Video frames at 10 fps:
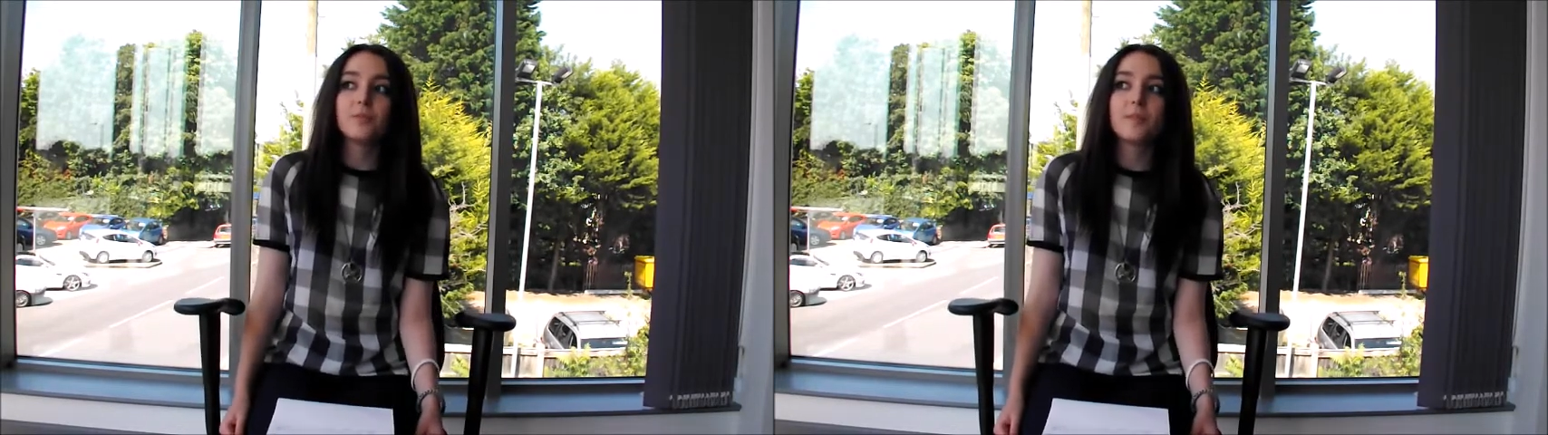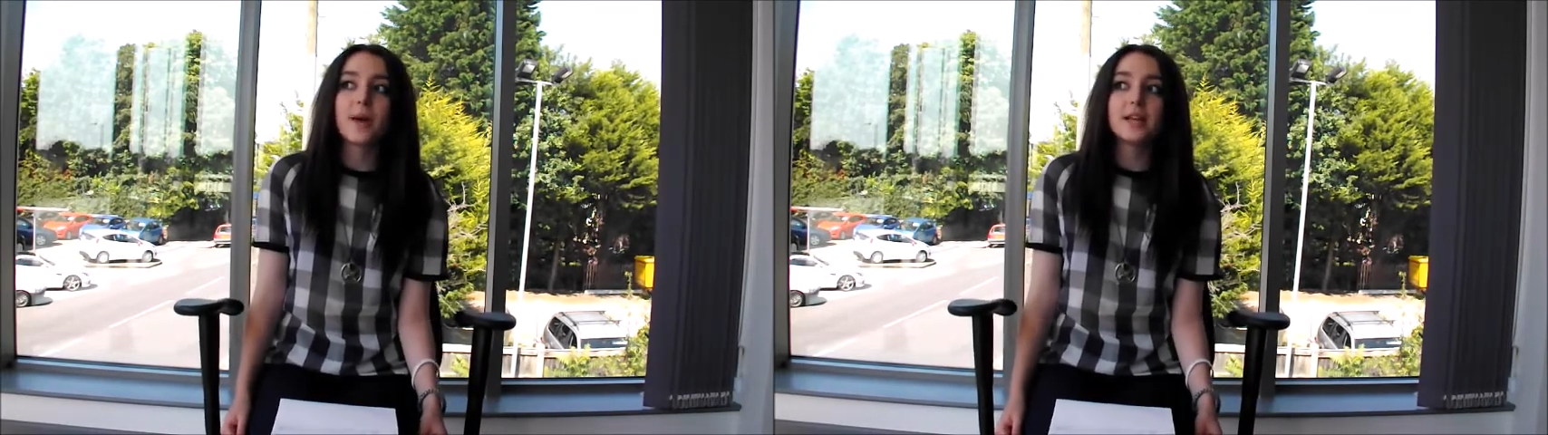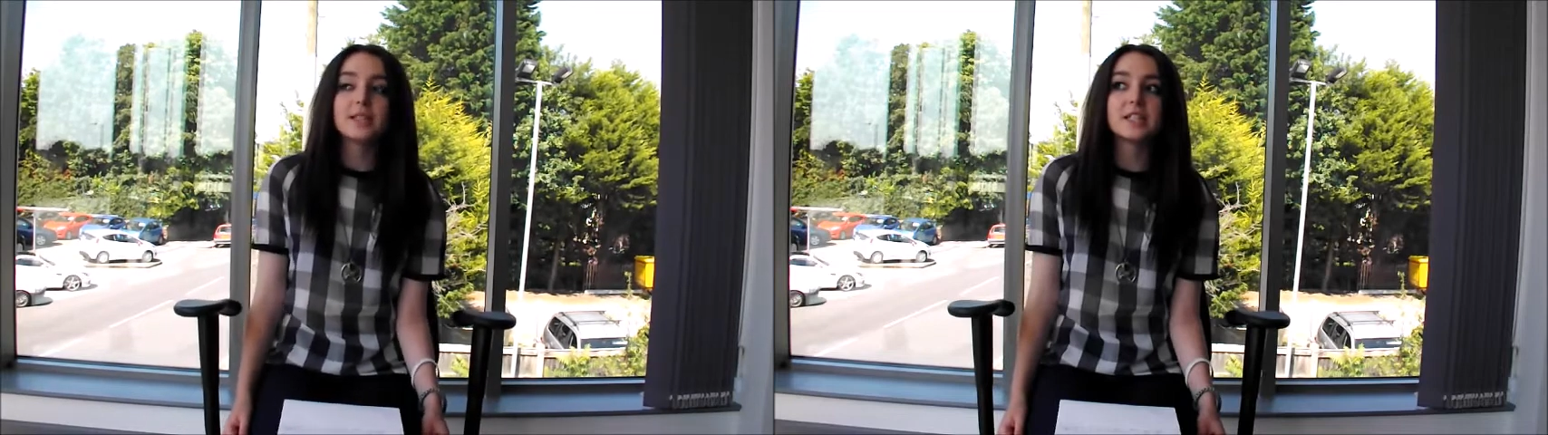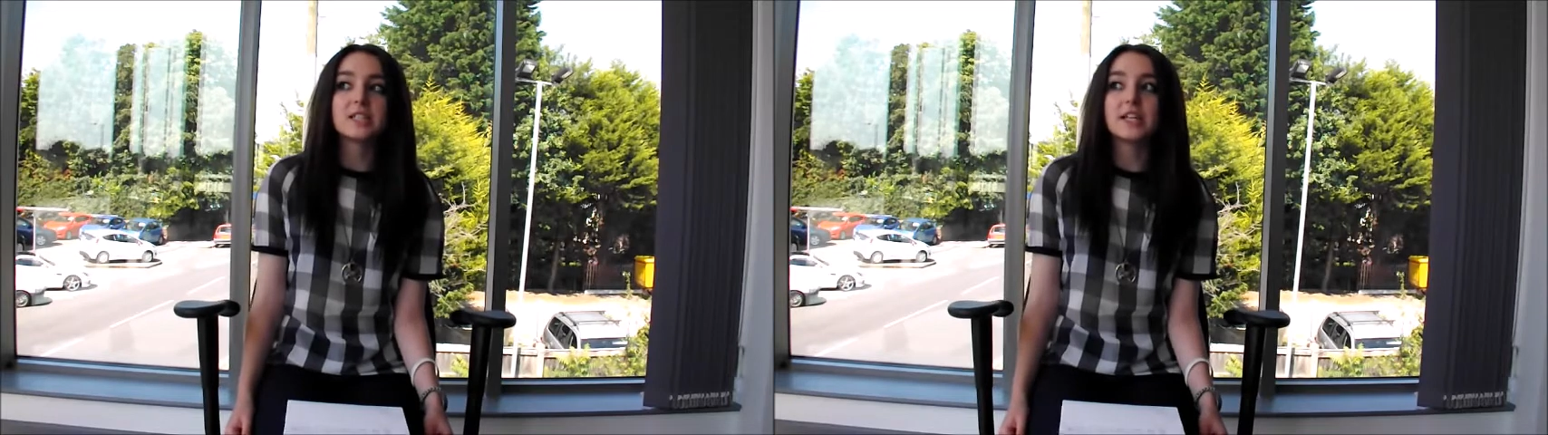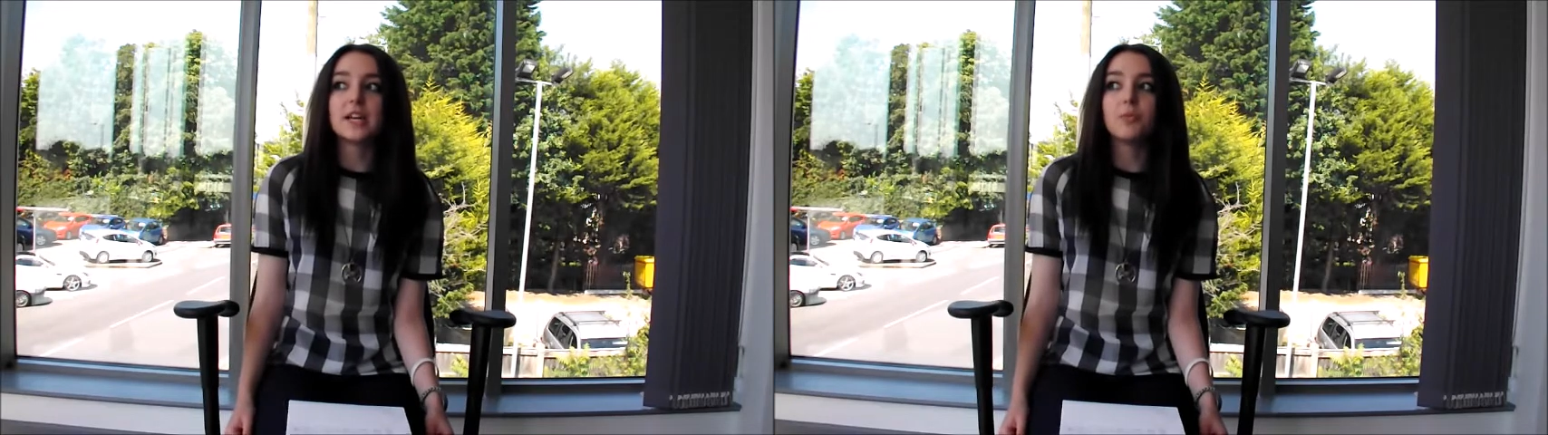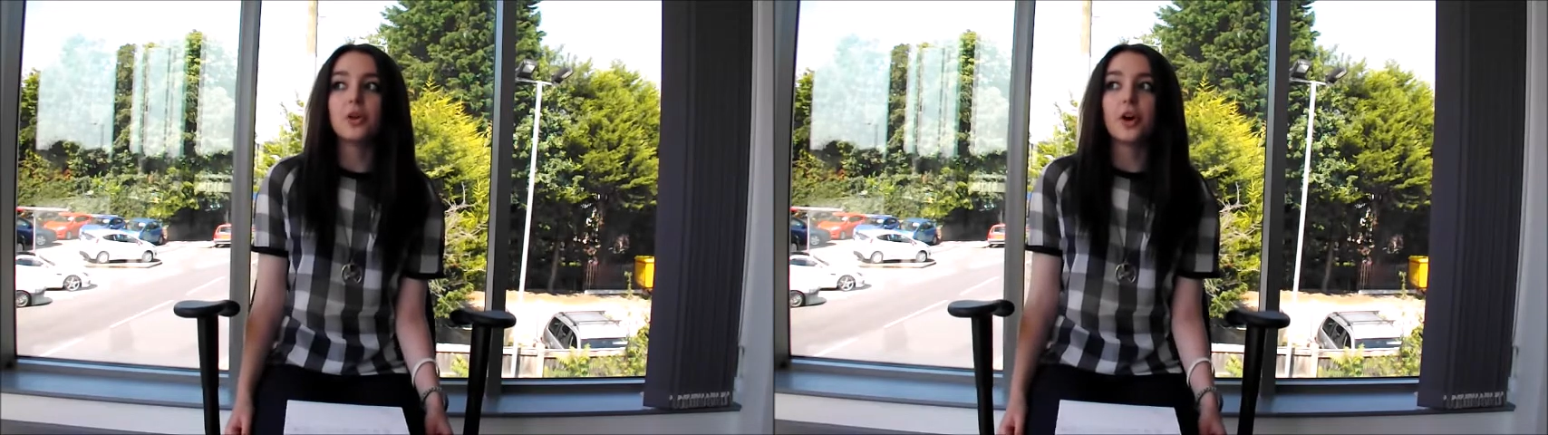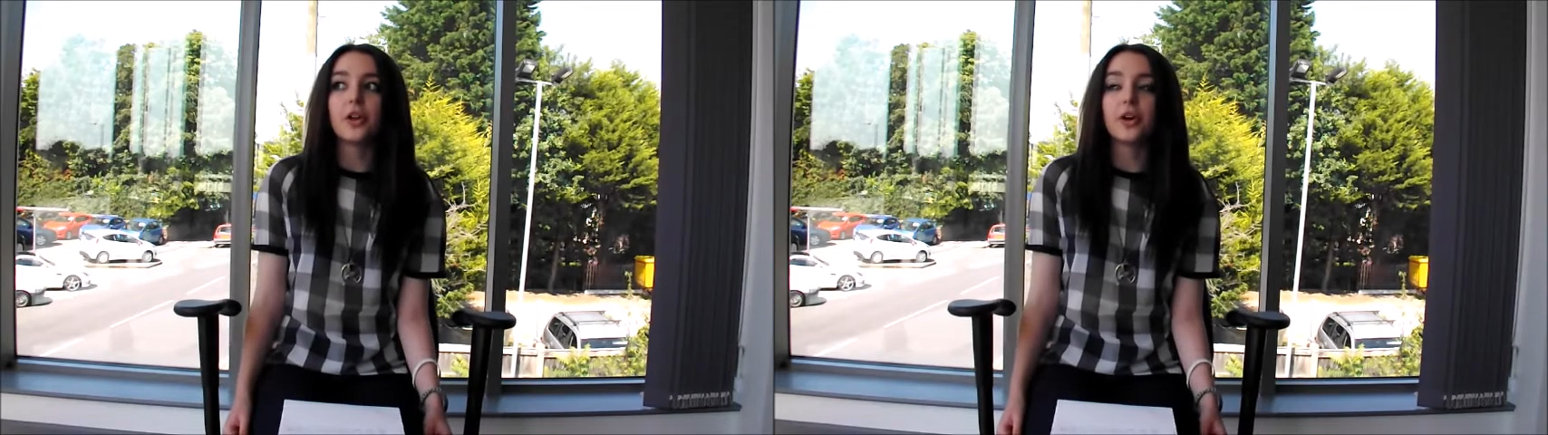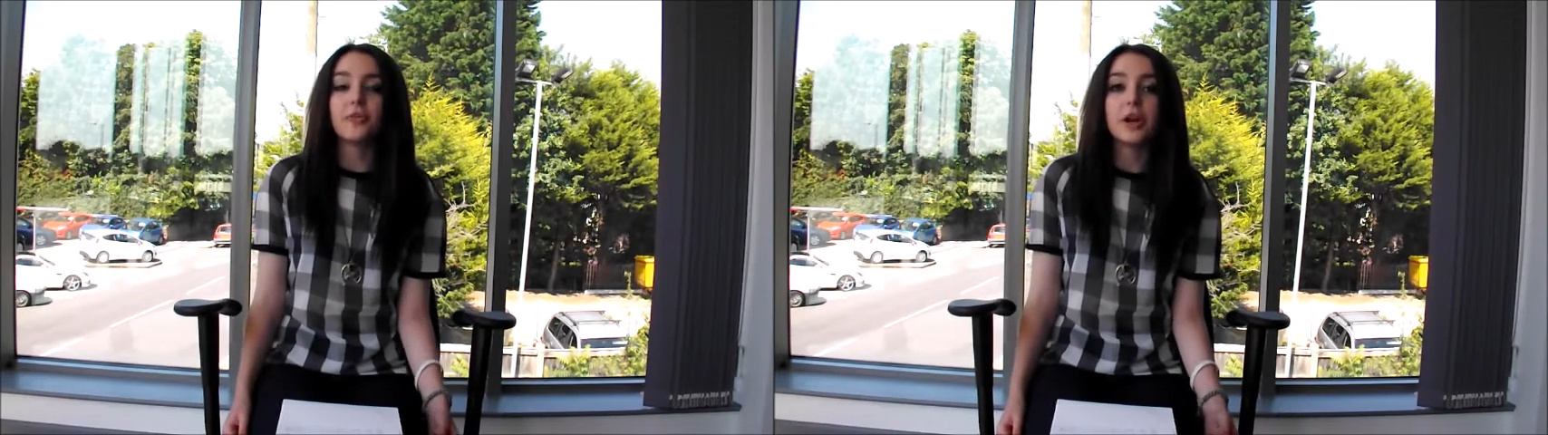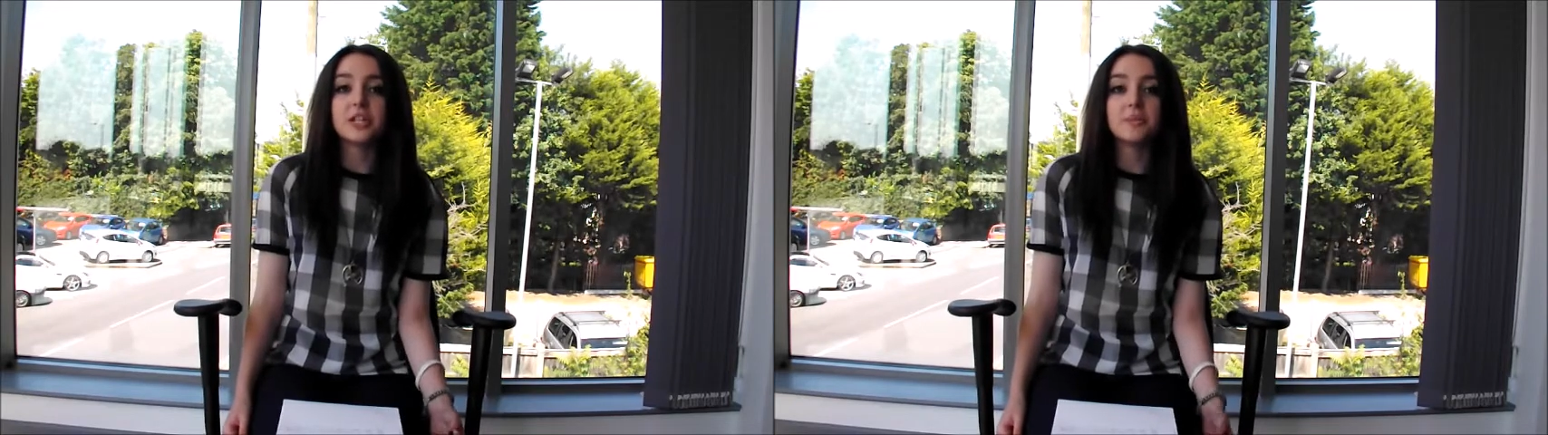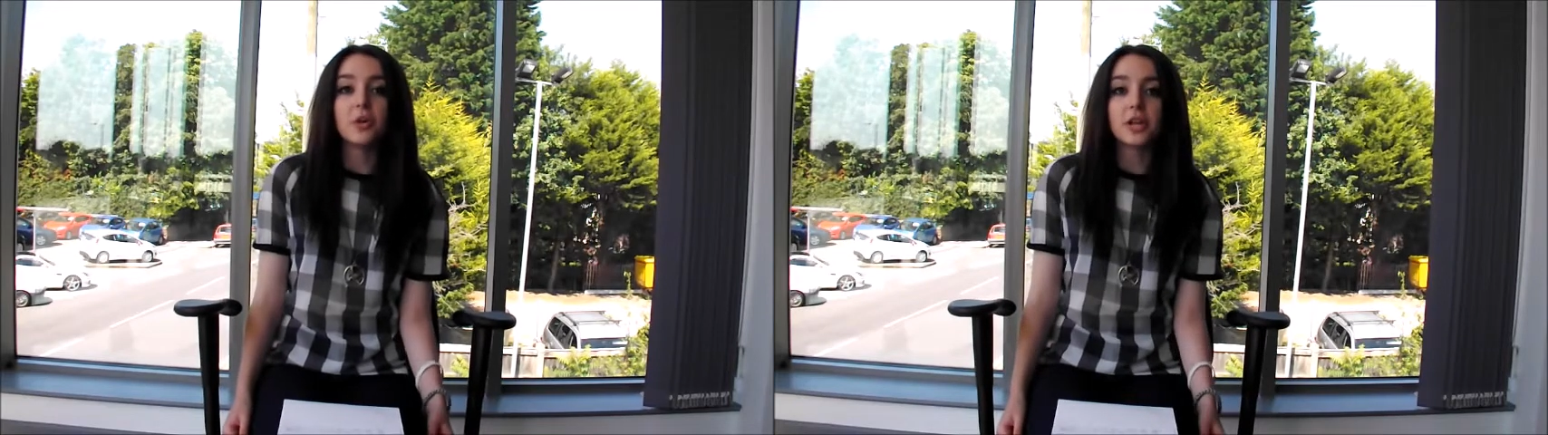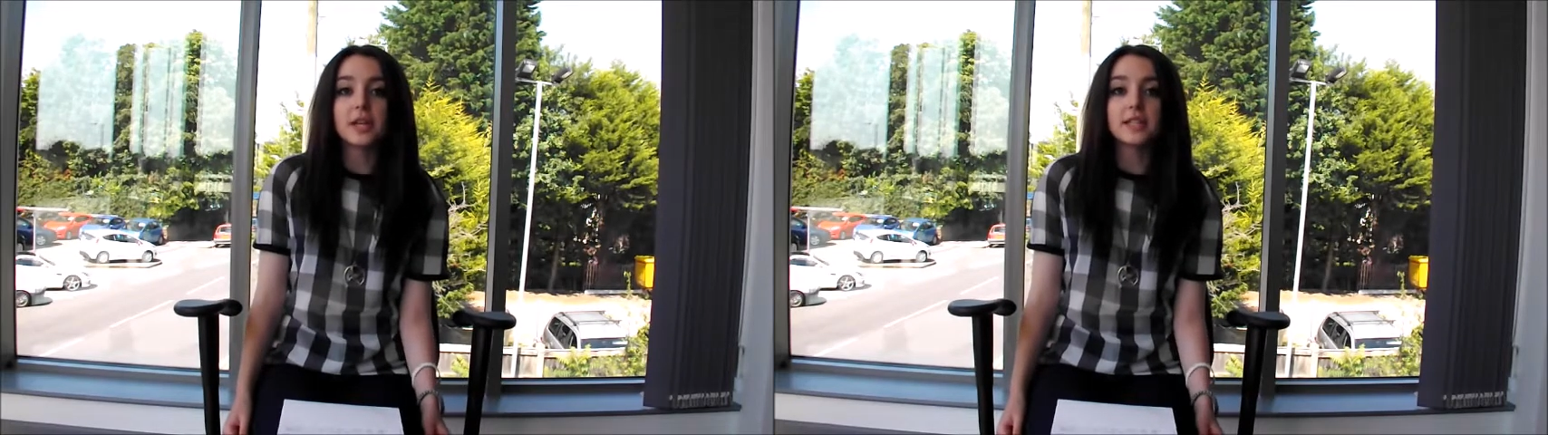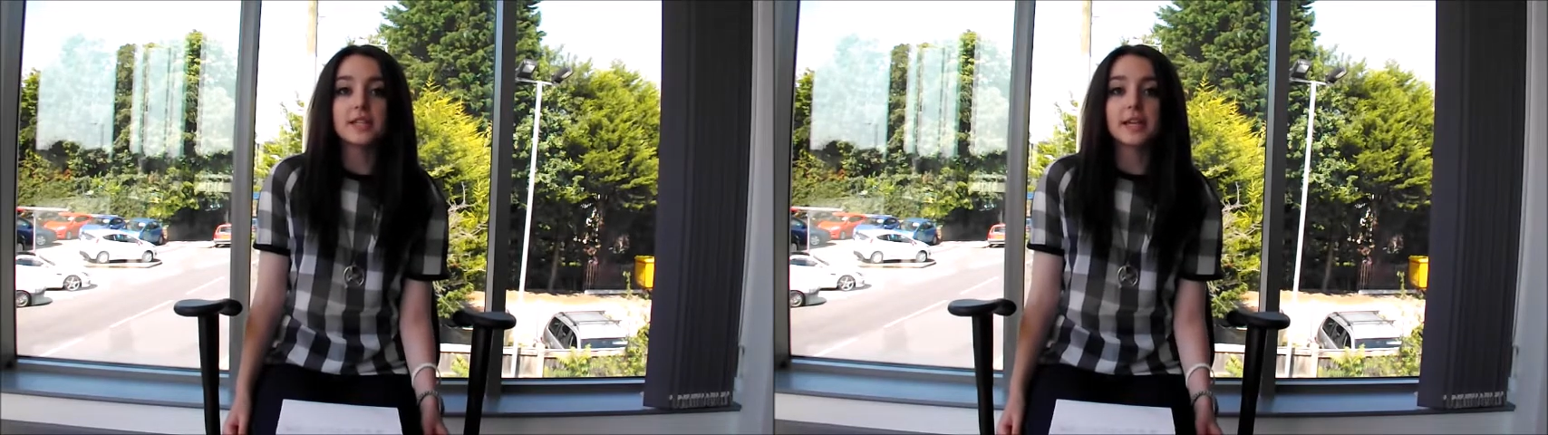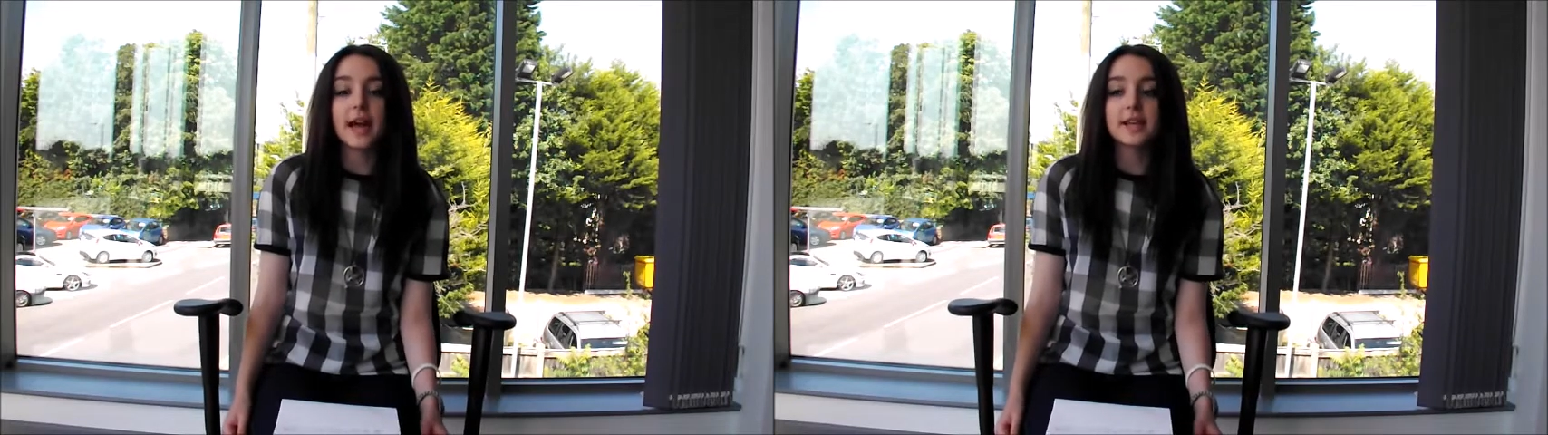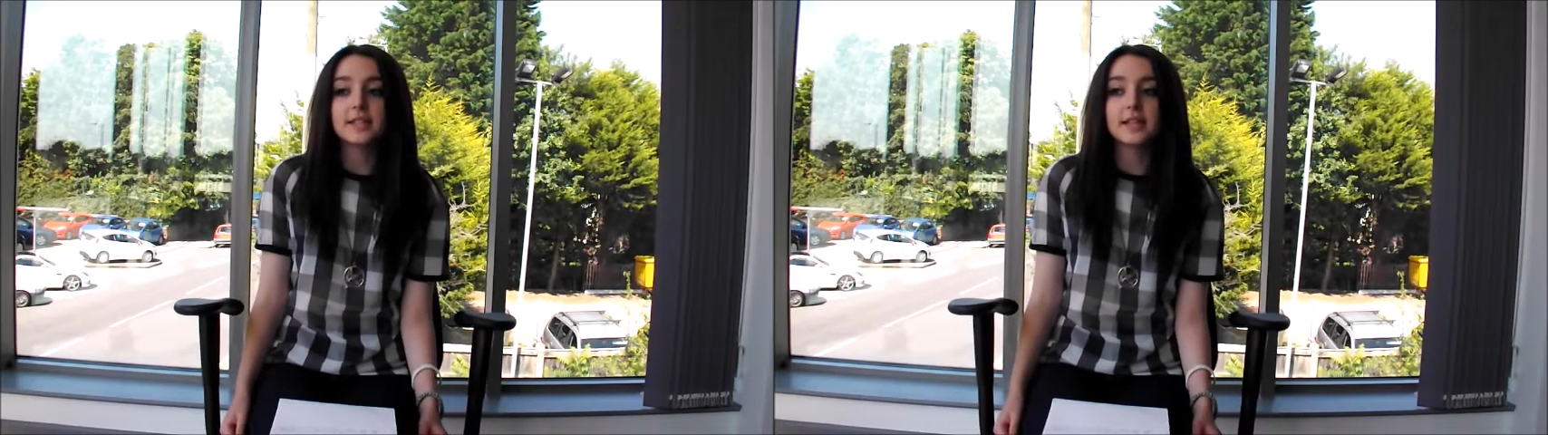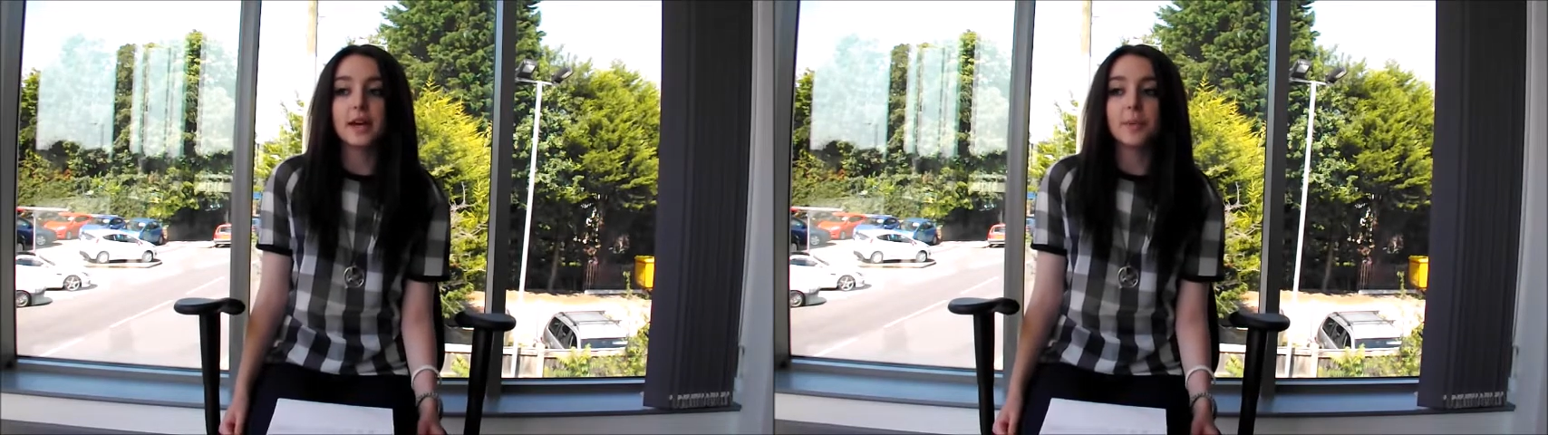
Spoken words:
Basically, we're going to raise money to get